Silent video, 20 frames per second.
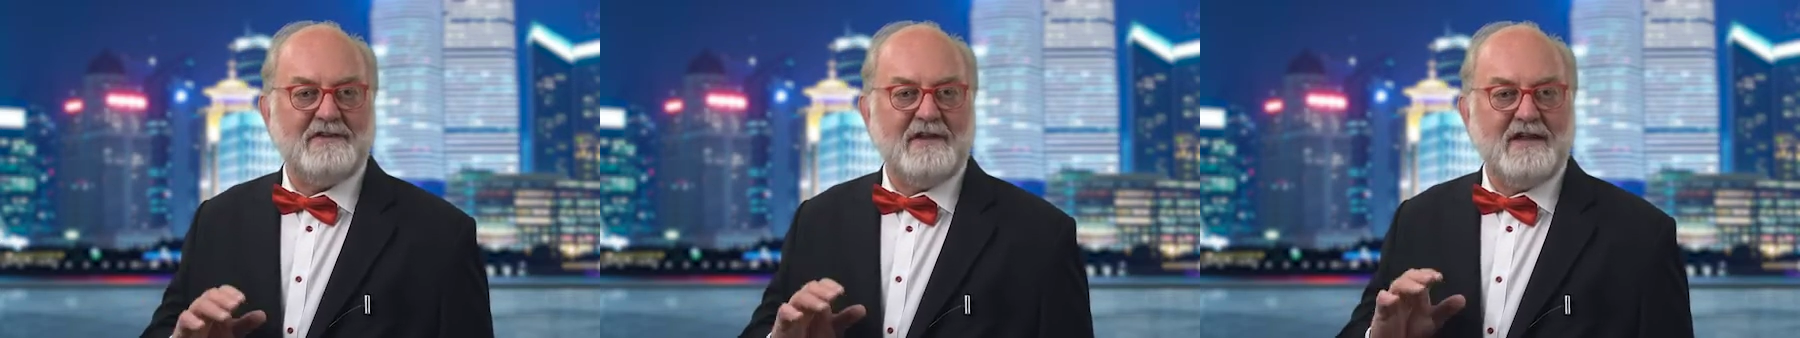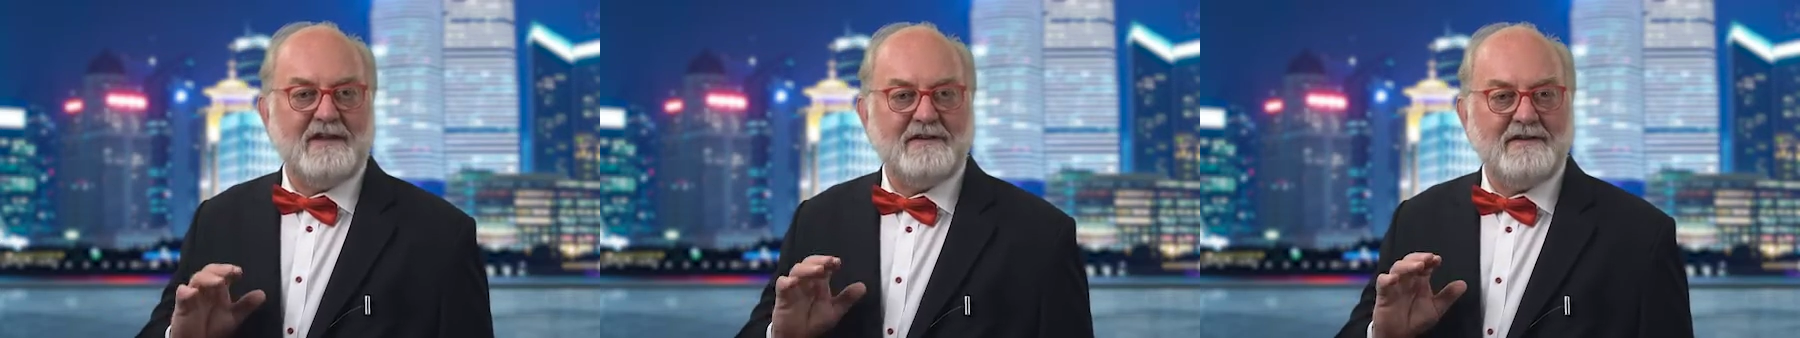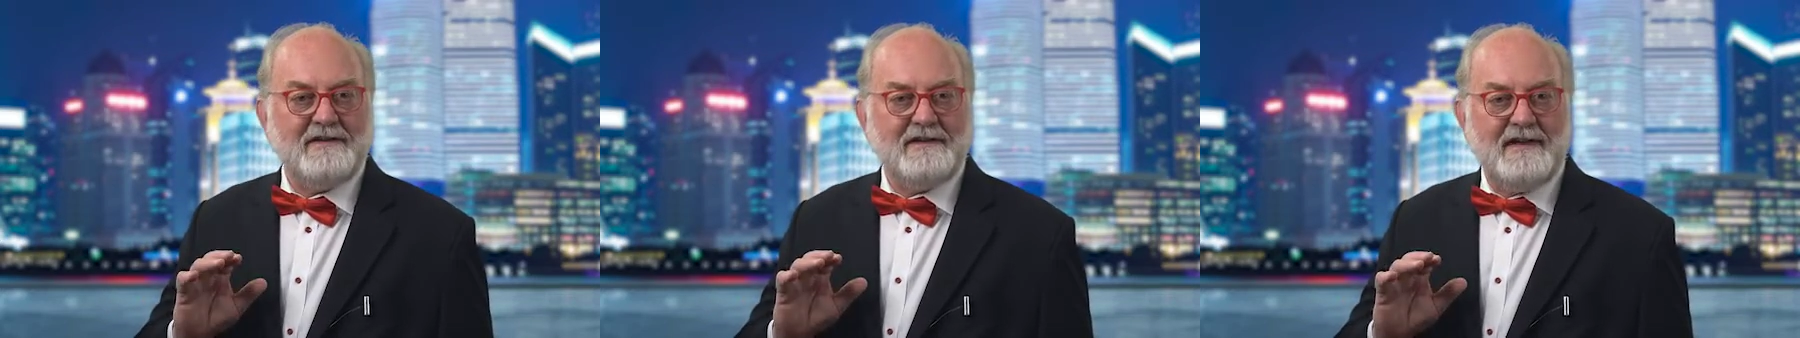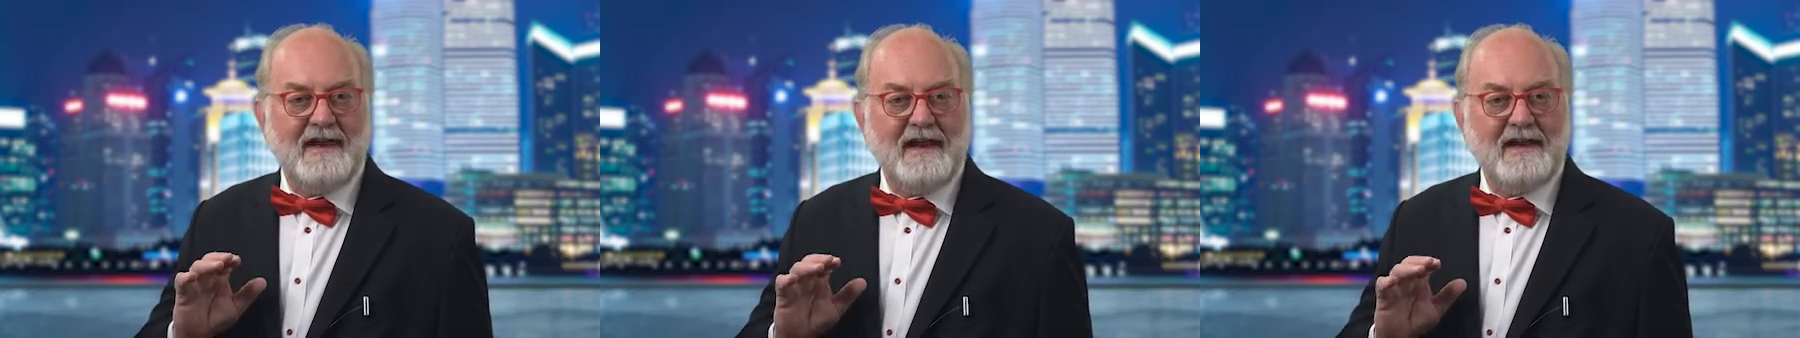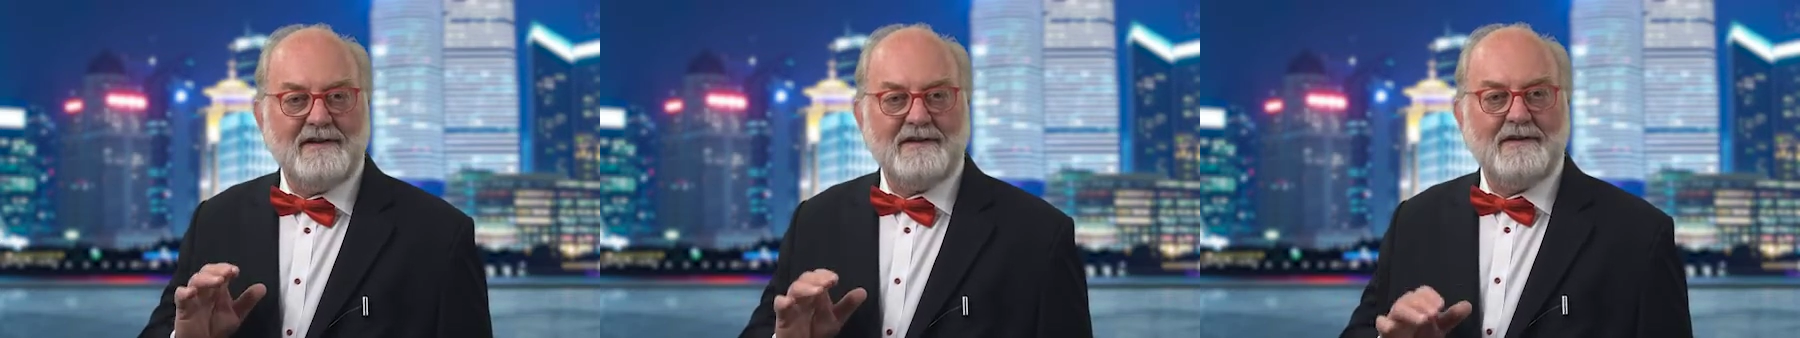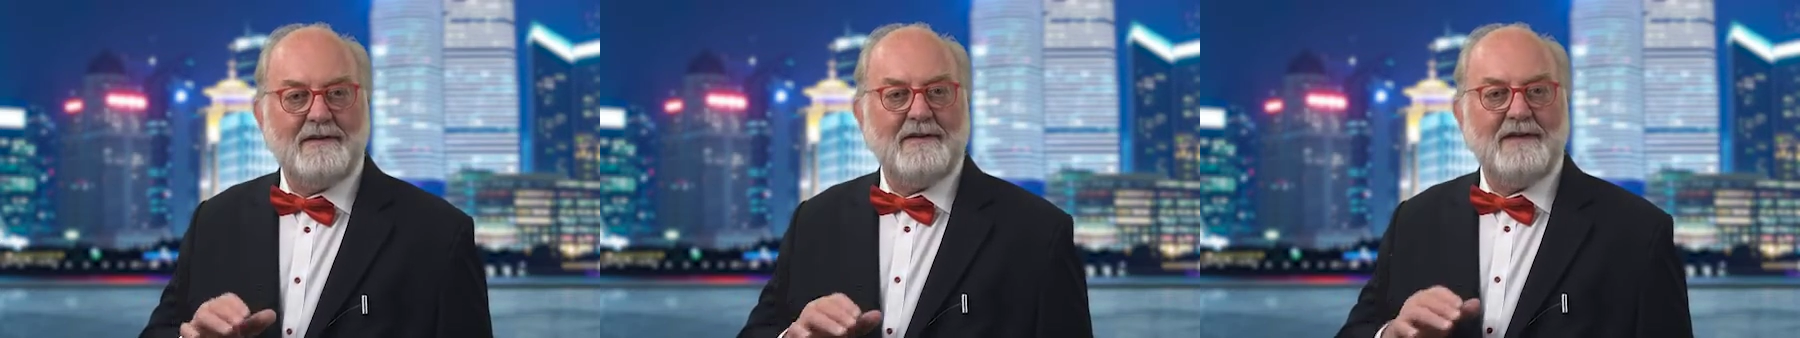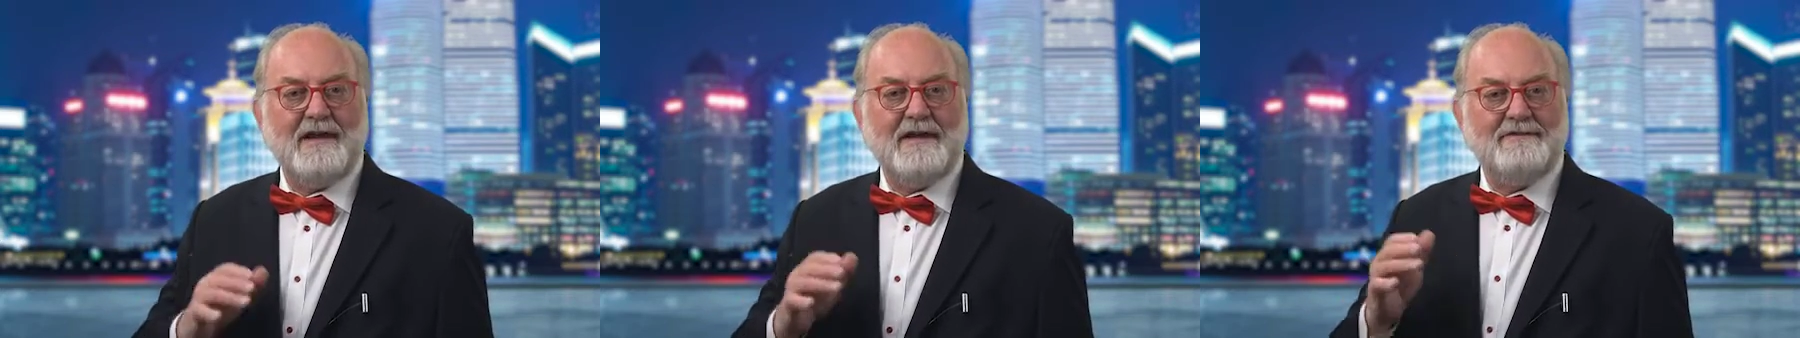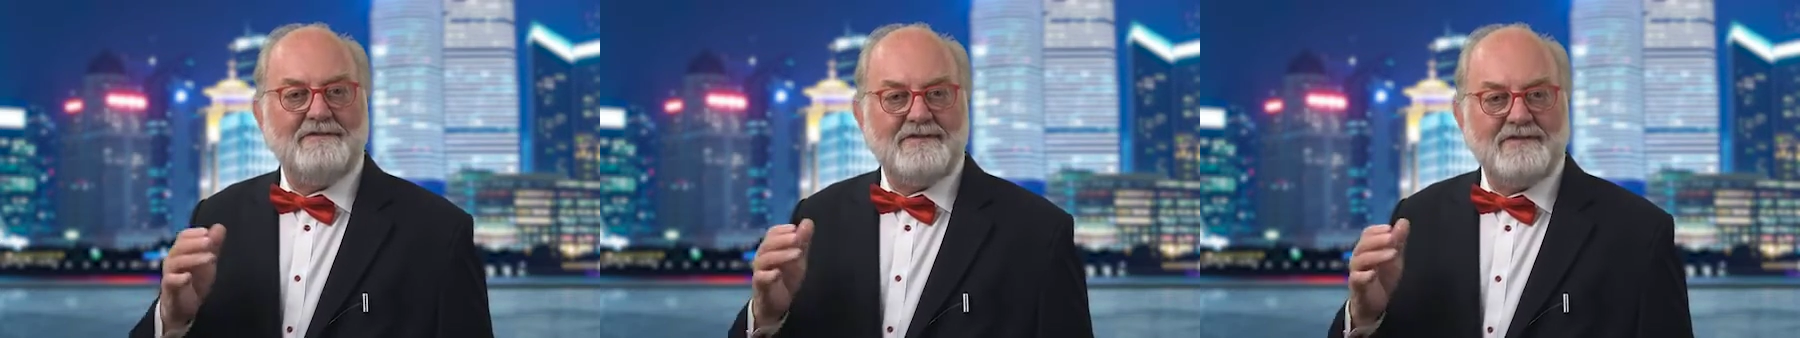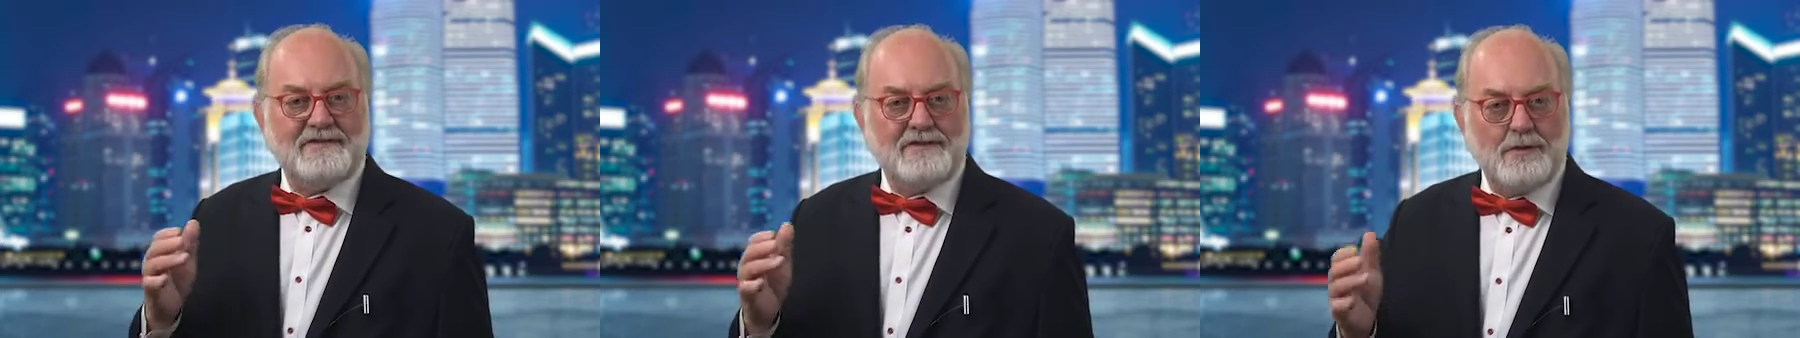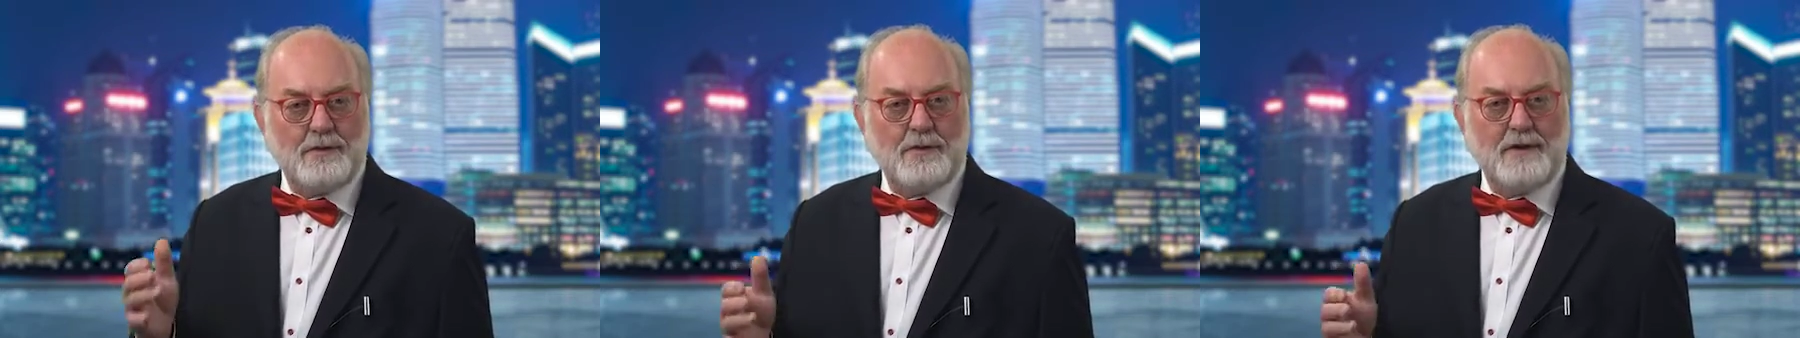and day-in-the-life
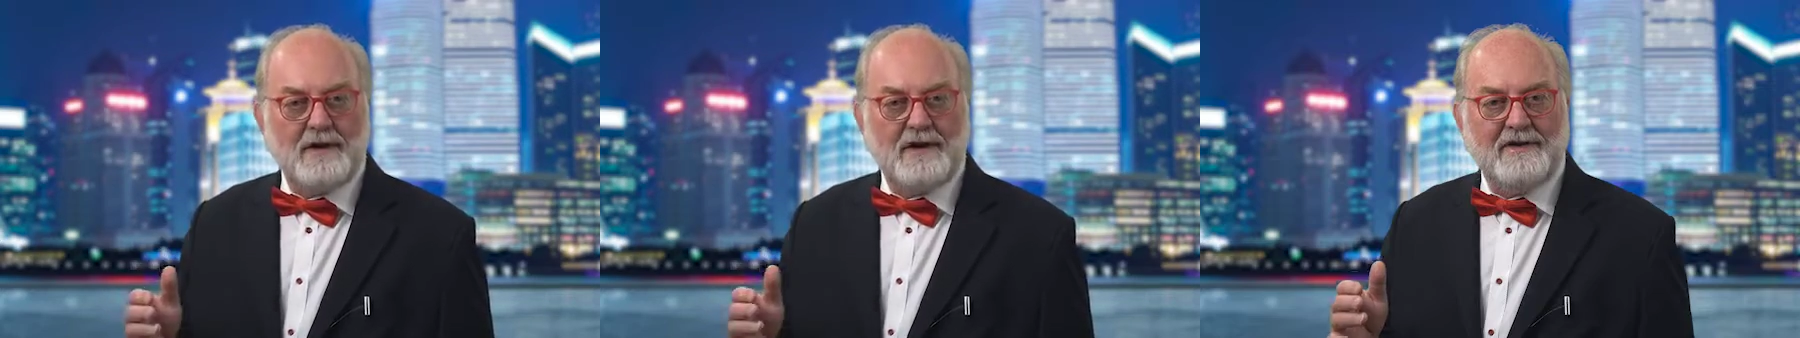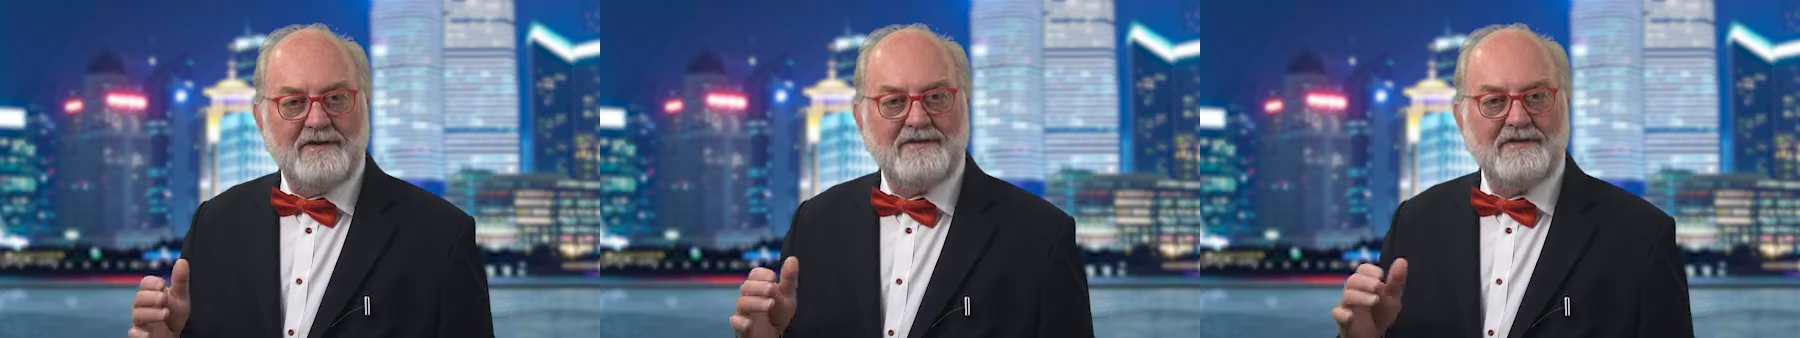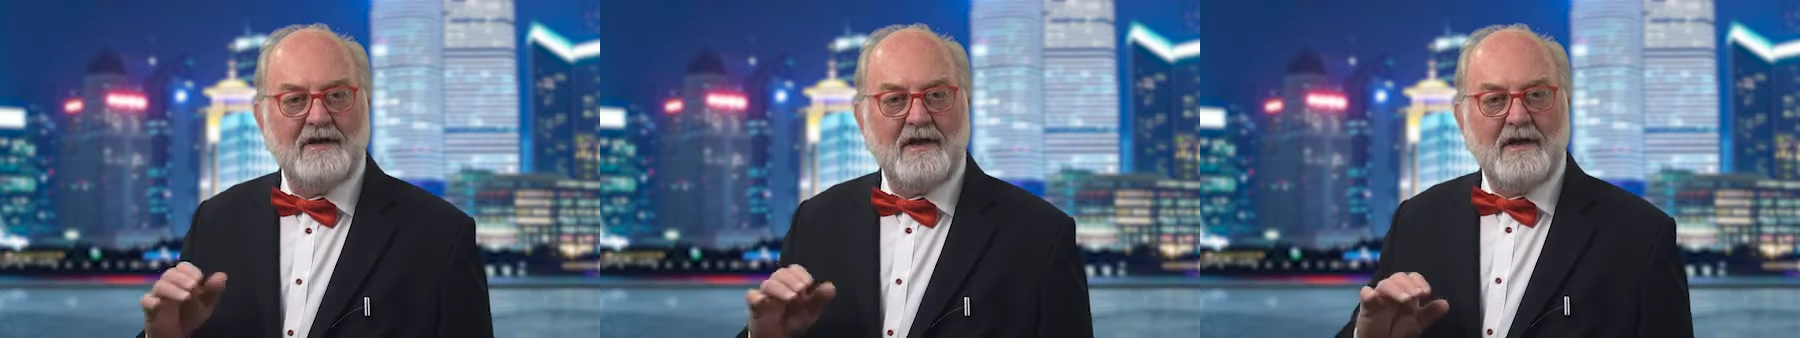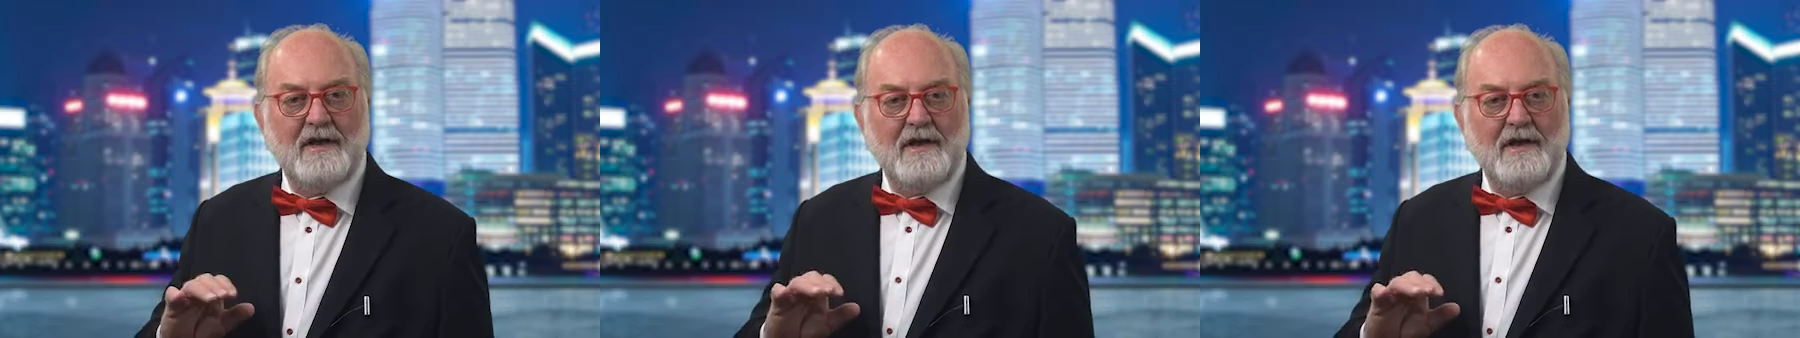stories